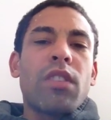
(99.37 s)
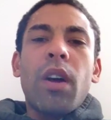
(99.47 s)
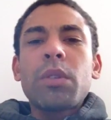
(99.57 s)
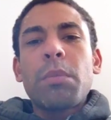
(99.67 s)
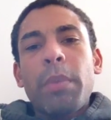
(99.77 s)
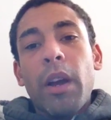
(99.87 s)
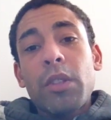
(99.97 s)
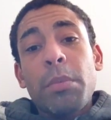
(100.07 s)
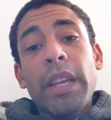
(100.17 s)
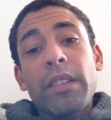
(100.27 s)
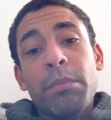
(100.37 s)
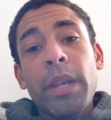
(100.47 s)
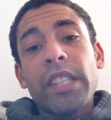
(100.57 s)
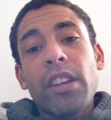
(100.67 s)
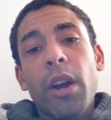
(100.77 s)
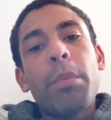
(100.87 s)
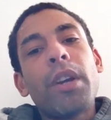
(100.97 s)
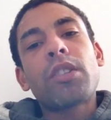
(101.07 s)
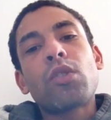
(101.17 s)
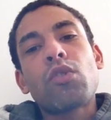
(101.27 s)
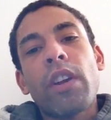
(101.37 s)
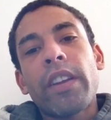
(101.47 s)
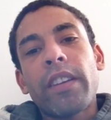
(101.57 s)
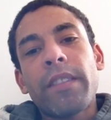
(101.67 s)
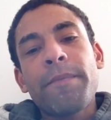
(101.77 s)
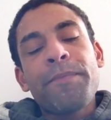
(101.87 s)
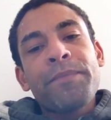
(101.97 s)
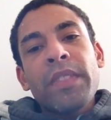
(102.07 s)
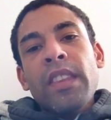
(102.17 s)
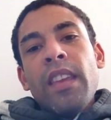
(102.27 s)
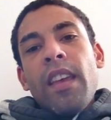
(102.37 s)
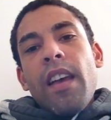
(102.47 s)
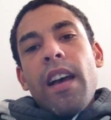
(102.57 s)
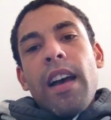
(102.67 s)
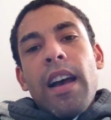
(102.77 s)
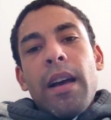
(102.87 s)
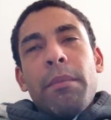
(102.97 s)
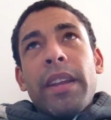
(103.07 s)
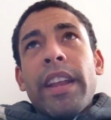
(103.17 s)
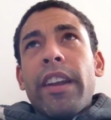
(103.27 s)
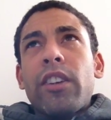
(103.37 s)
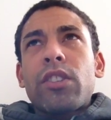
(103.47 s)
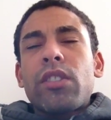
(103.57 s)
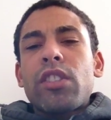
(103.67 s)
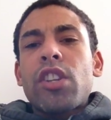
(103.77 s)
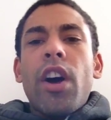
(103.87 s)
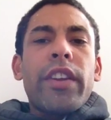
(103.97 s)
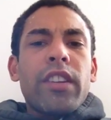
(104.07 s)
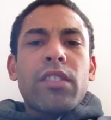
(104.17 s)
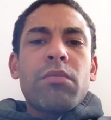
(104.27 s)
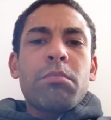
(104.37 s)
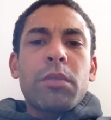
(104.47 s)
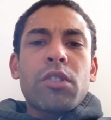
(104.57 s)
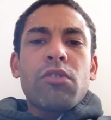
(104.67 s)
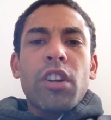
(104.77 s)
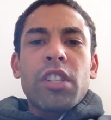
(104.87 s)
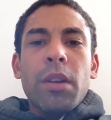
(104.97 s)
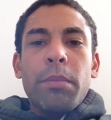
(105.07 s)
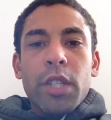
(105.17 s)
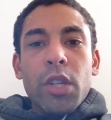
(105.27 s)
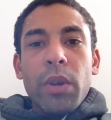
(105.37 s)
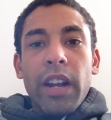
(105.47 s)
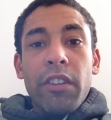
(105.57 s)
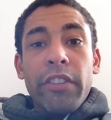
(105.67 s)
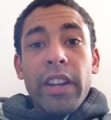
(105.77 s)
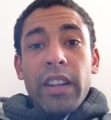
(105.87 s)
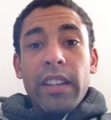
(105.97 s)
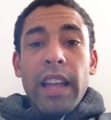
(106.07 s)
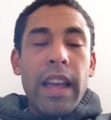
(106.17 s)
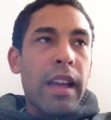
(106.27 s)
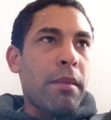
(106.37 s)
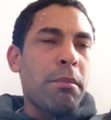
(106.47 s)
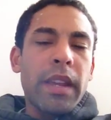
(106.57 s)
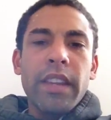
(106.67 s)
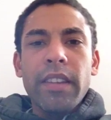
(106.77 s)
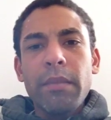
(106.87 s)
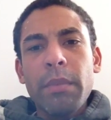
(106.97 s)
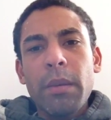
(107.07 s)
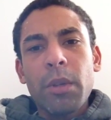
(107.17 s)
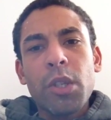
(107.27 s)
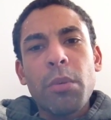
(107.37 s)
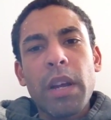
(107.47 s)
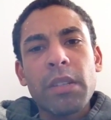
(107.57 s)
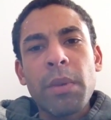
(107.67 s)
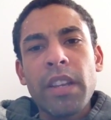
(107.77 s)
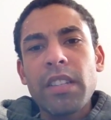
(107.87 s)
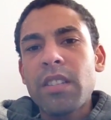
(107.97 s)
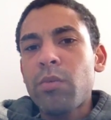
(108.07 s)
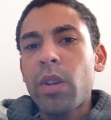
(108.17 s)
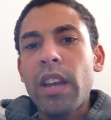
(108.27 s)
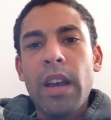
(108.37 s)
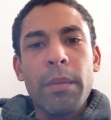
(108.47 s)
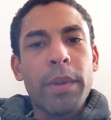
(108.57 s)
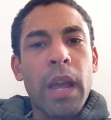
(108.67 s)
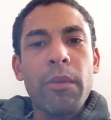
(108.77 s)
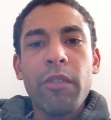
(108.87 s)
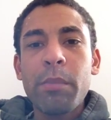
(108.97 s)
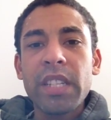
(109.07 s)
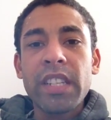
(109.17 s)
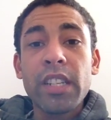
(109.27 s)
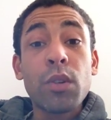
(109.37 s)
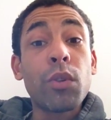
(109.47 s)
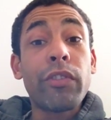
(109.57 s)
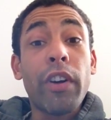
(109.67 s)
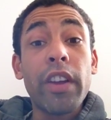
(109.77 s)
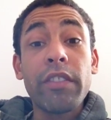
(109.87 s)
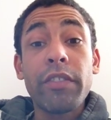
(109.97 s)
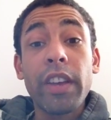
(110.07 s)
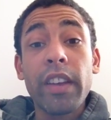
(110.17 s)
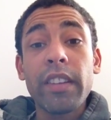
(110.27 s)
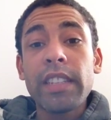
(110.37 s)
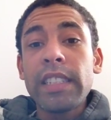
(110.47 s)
was a PTI, personal trainer, and then I tried to pursue that career. Me and my two best mates, we came up with a business called Fight and Fit.